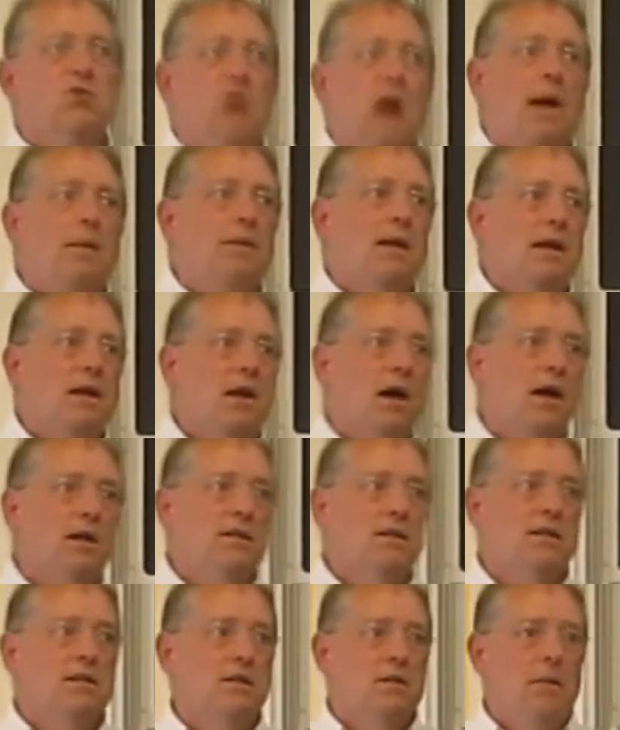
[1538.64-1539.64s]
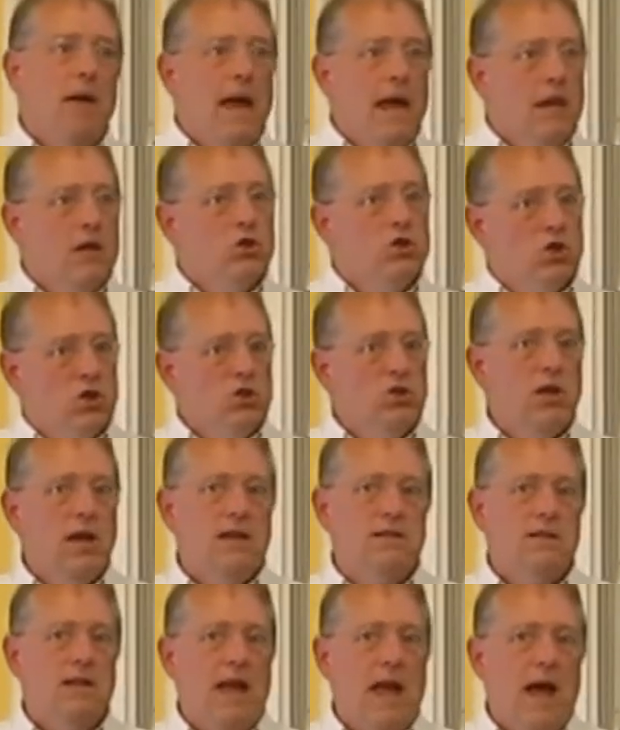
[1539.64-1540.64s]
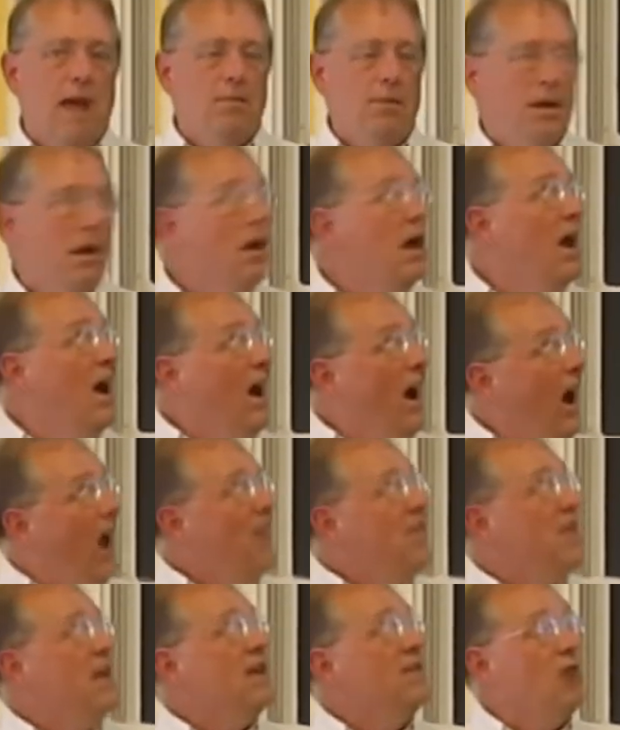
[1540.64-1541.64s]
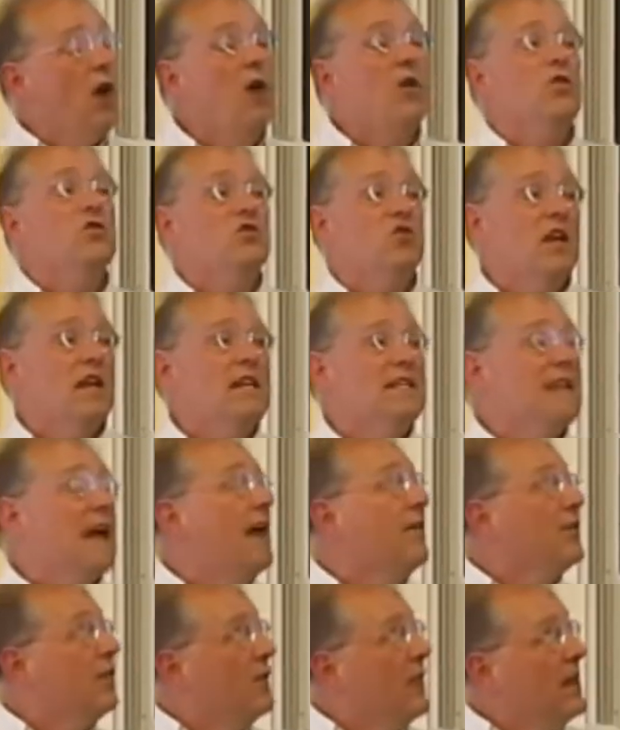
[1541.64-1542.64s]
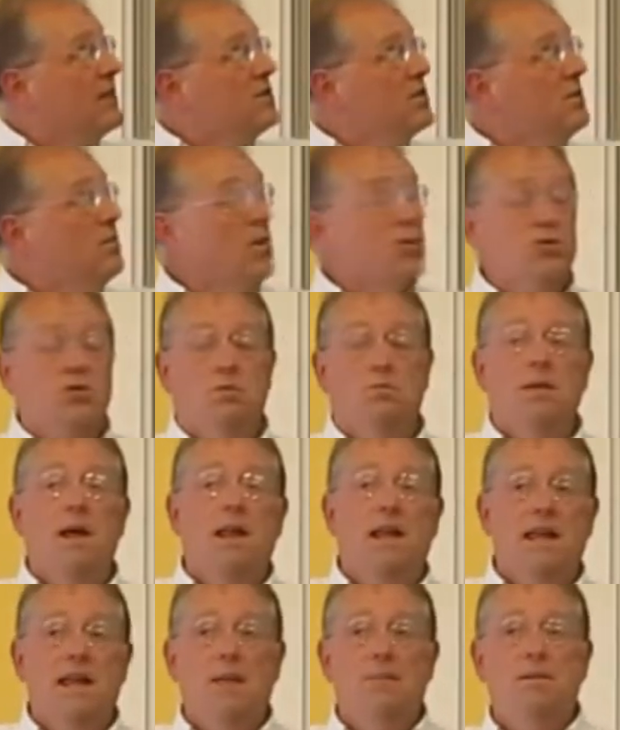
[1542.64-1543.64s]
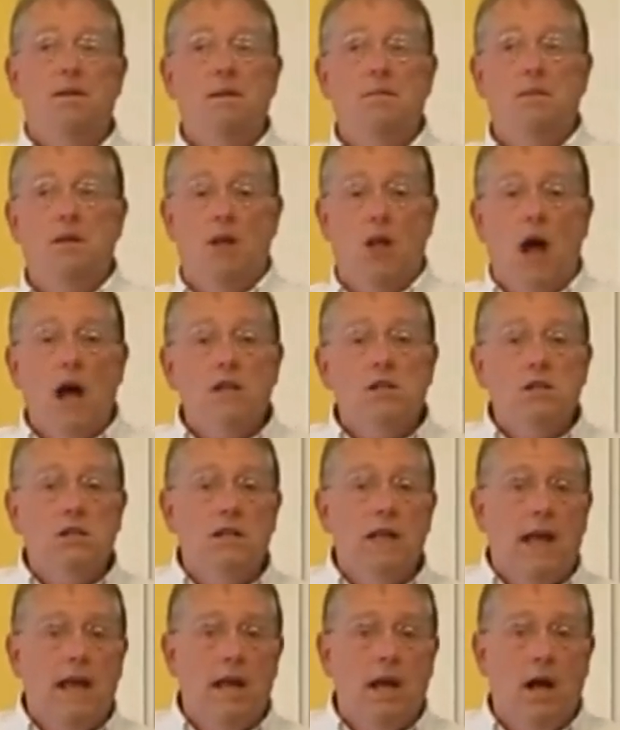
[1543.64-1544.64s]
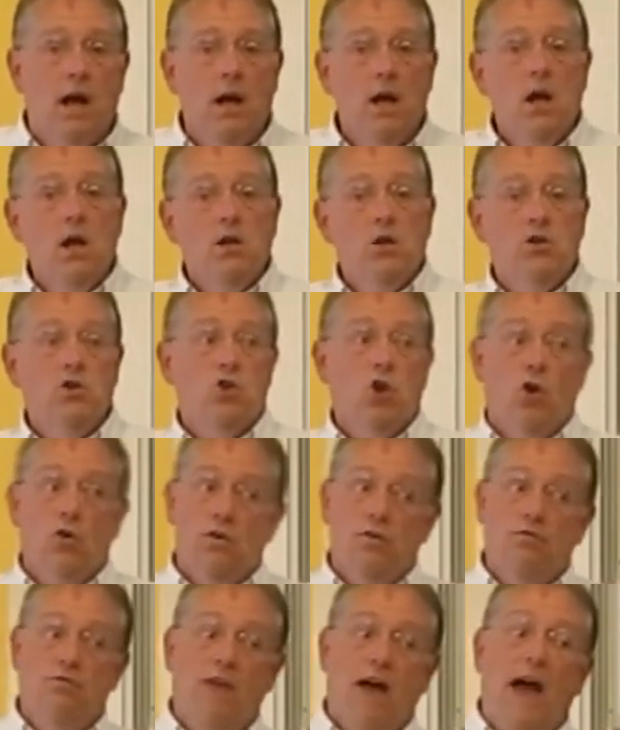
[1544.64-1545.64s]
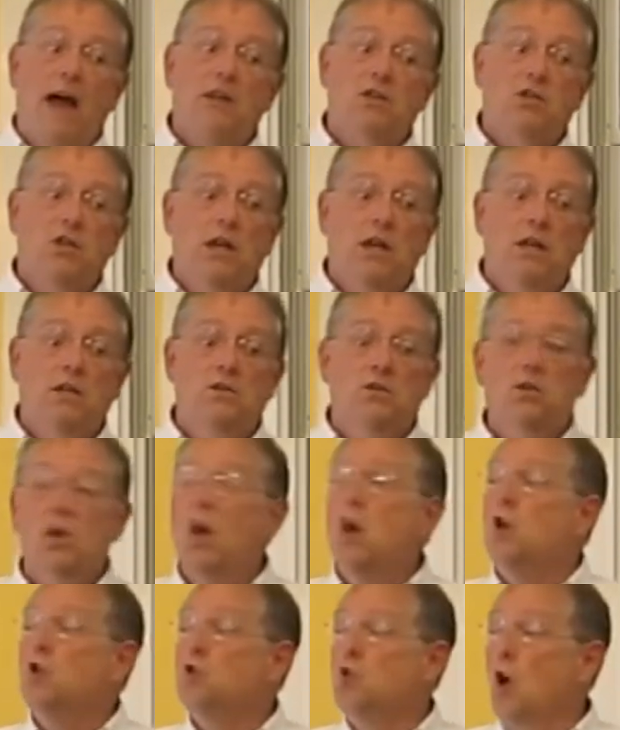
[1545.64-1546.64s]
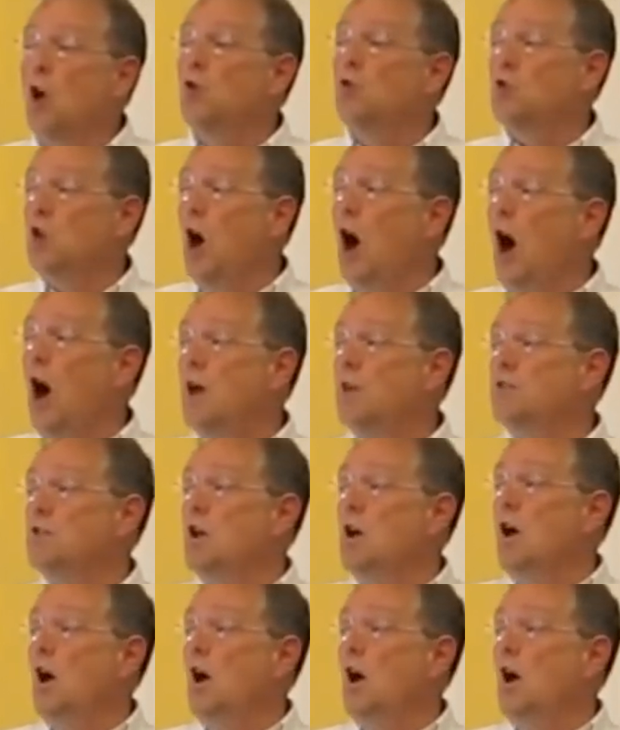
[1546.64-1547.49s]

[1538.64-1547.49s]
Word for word: stop getting autism, and it just hasn't happened. I think of all the studies out there, that's the most compelling epidemiologic data to show that vaccines don't cause